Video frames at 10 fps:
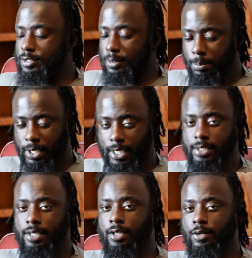It's a
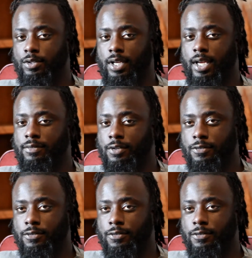big deal to have your